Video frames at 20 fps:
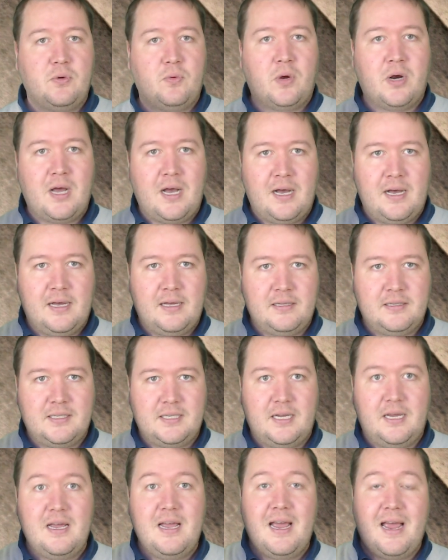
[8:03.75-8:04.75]
You want to
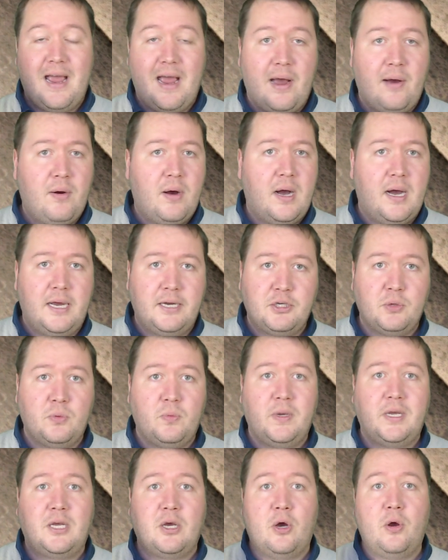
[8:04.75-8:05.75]
answer how high should
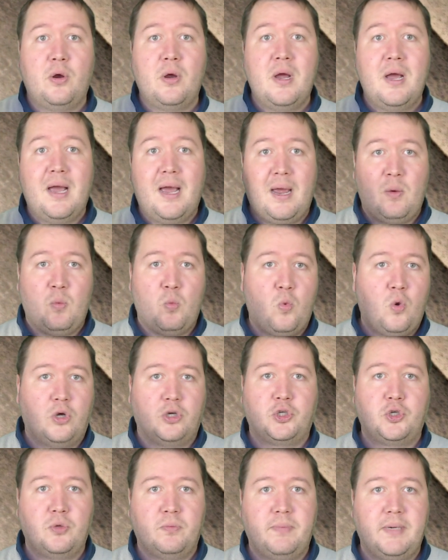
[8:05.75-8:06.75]
we go and
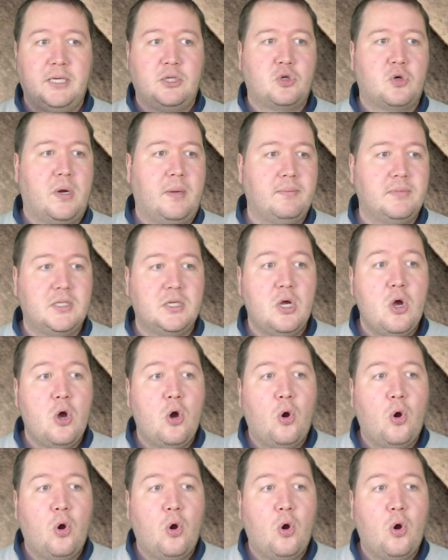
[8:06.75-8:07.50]
what should be trumps.